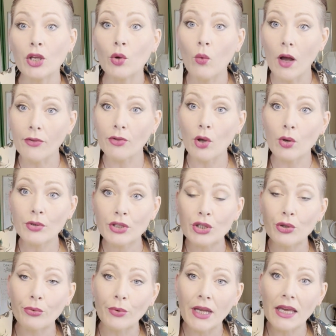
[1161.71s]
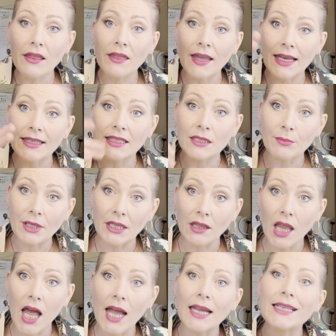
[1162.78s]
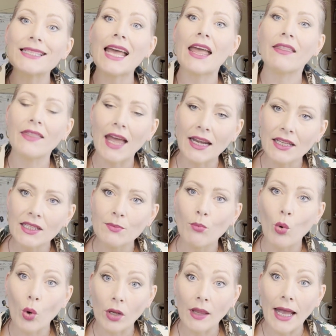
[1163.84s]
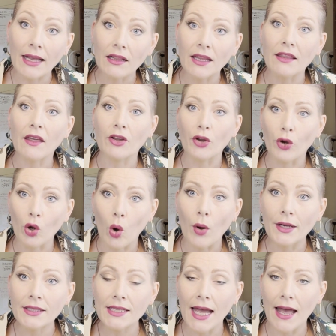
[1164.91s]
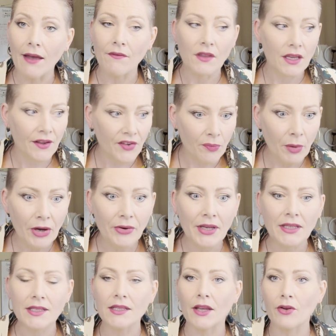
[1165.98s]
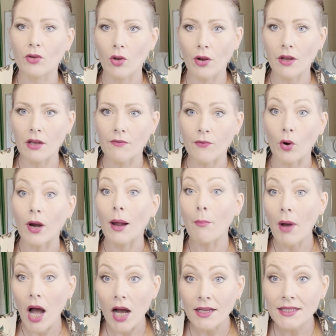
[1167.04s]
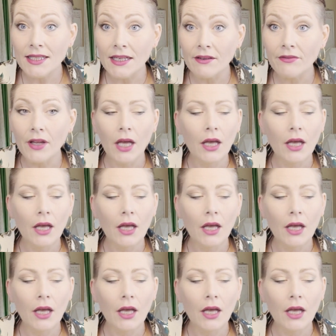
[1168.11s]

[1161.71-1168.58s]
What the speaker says: You want those three things to be aligned, and then it's more likely that you're going to have the experience that you're looking for, a positive,